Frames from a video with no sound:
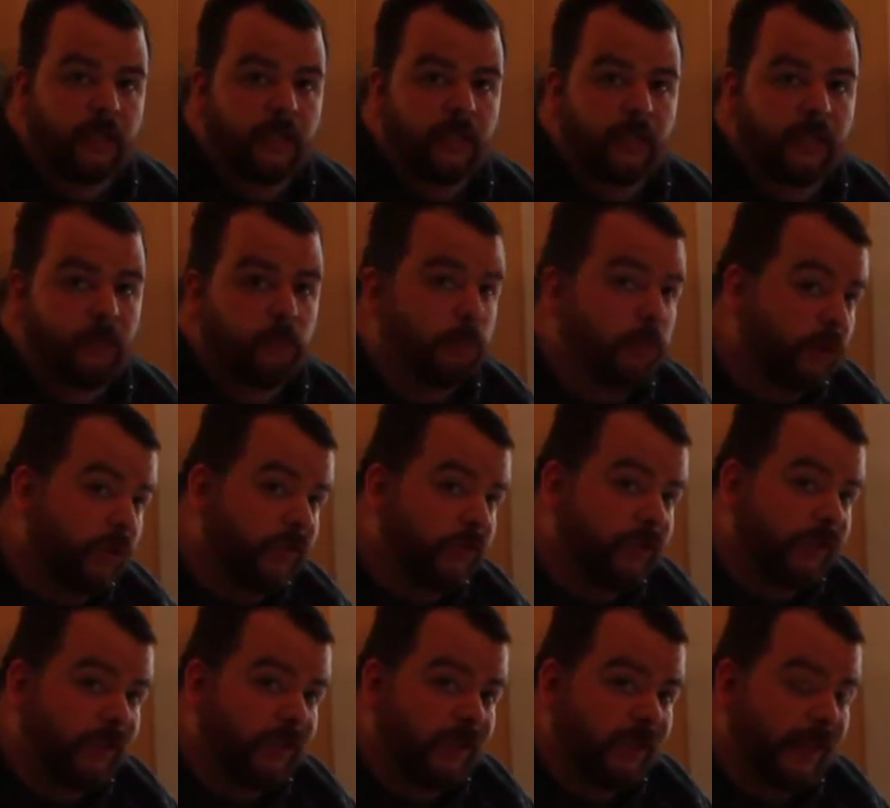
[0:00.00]
They're both
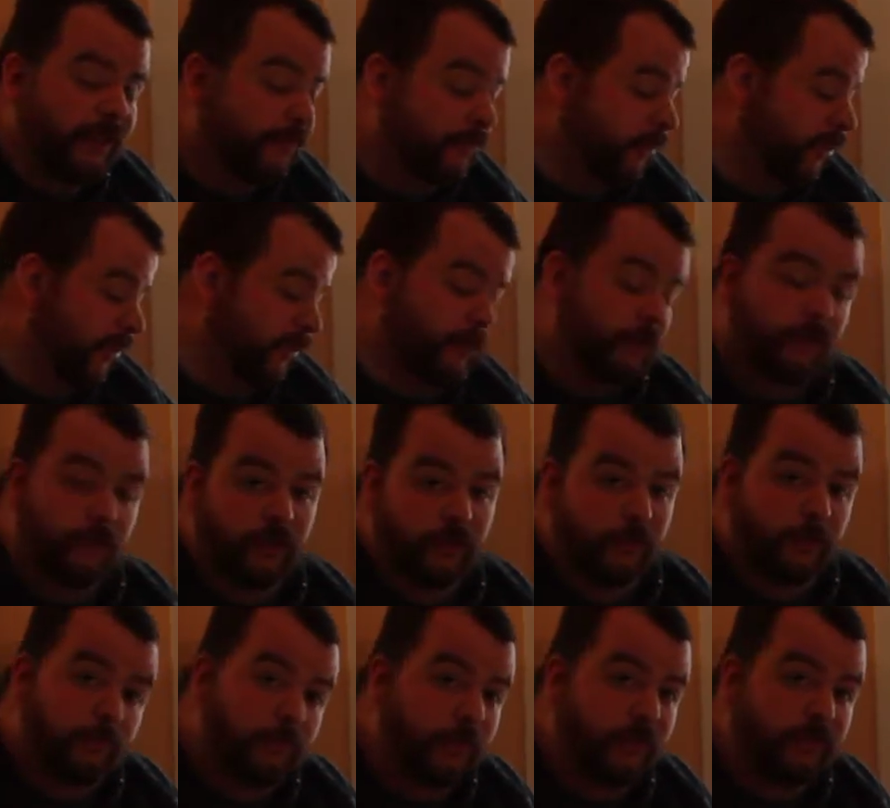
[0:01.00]
for a left, or they're
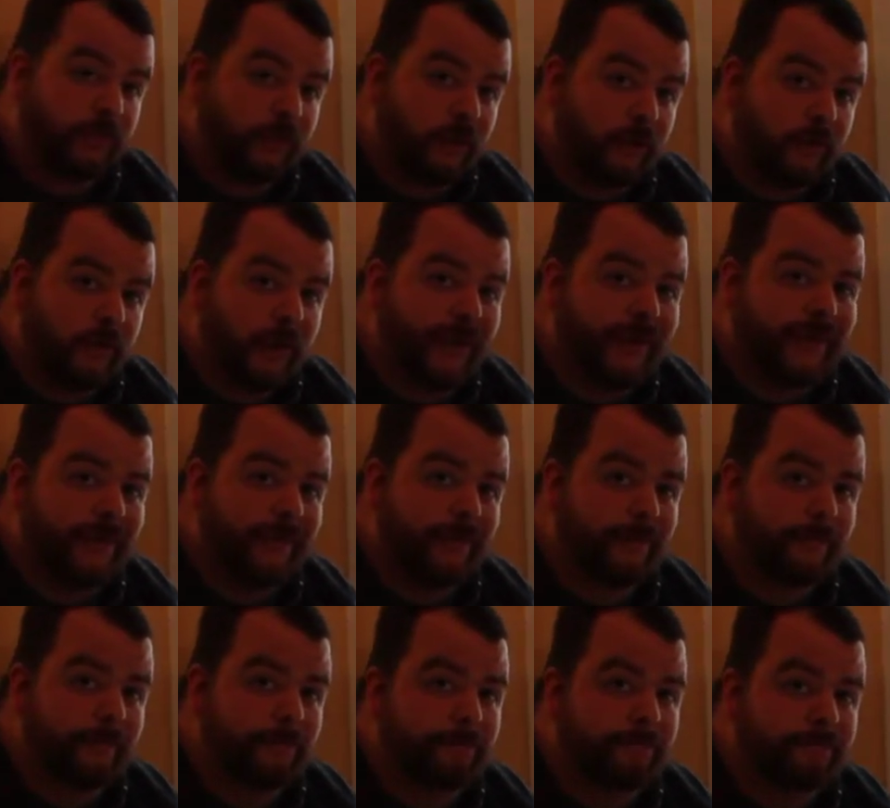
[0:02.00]
both for a right.
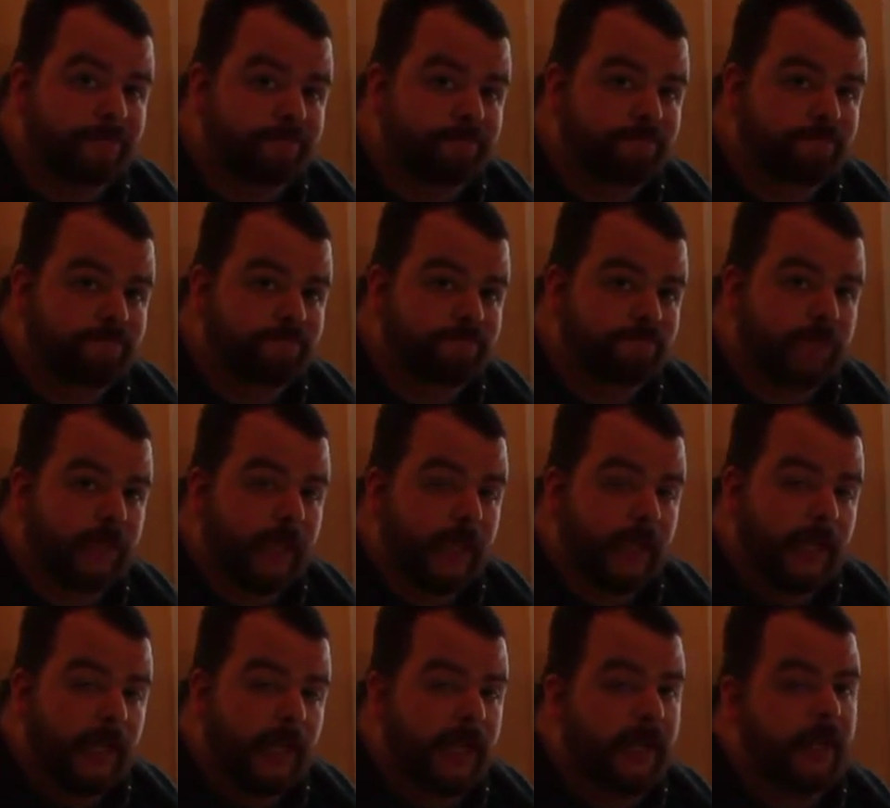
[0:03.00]

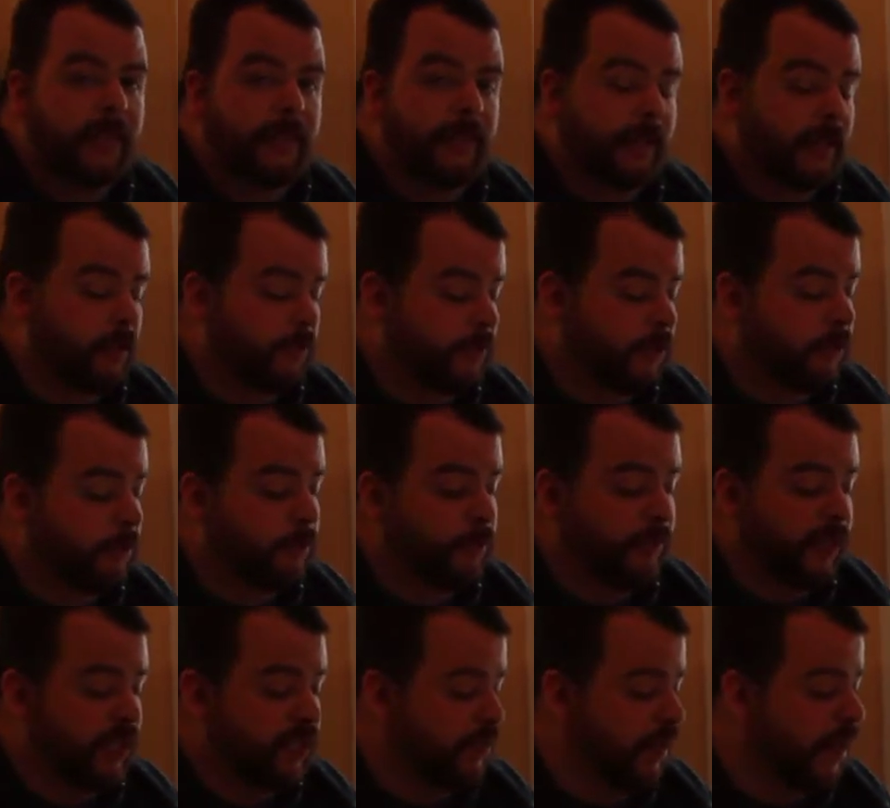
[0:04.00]
And I think I was going to put
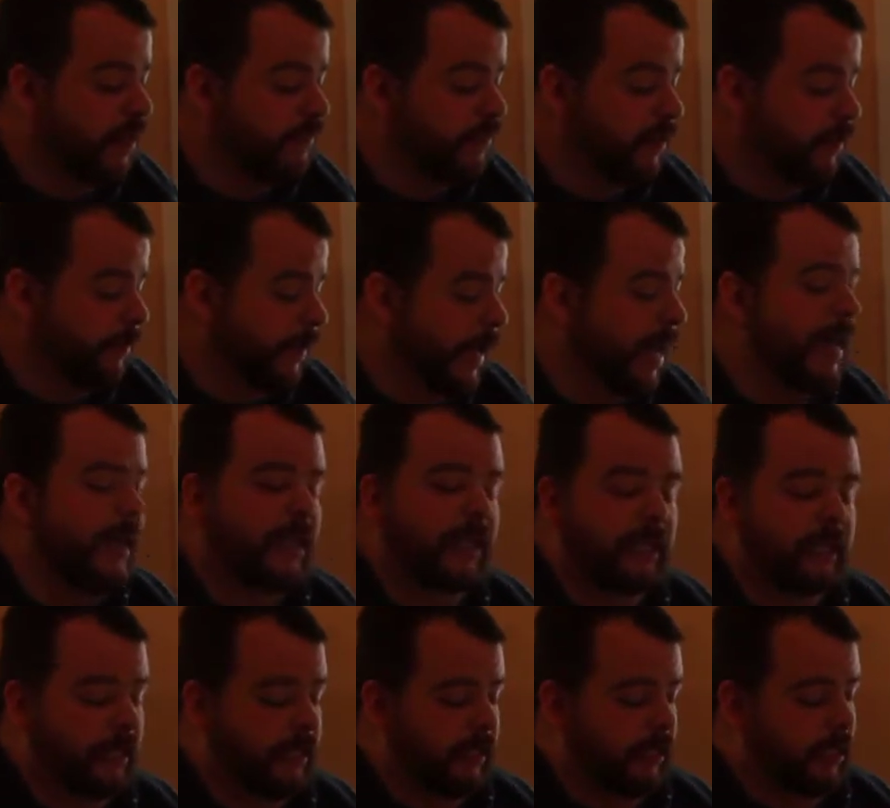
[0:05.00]
my drive in the back,
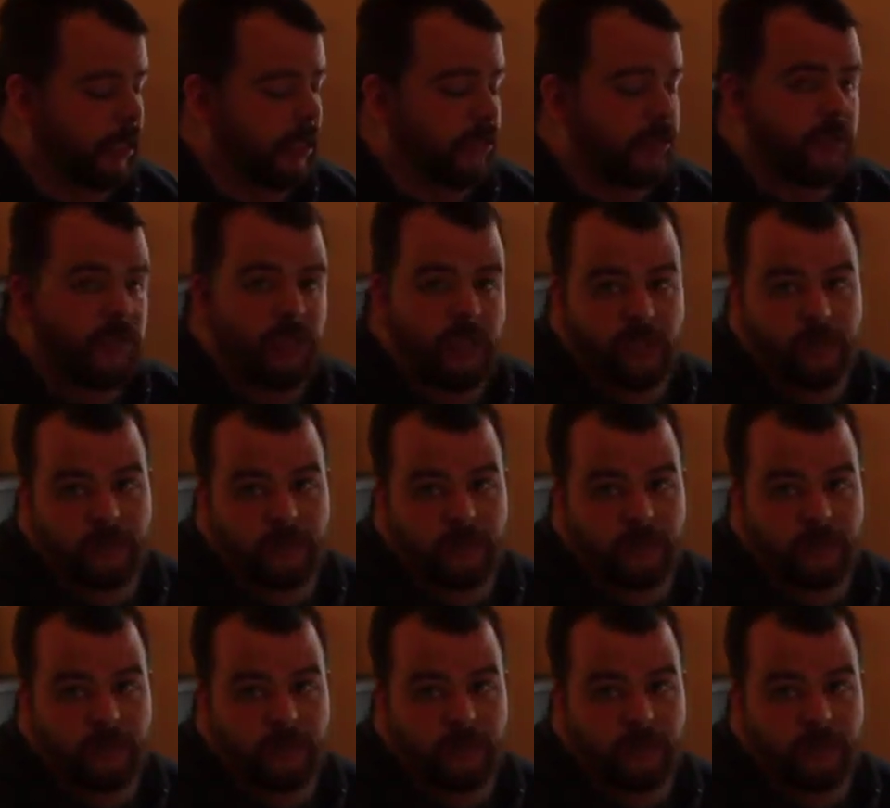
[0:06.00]
so they're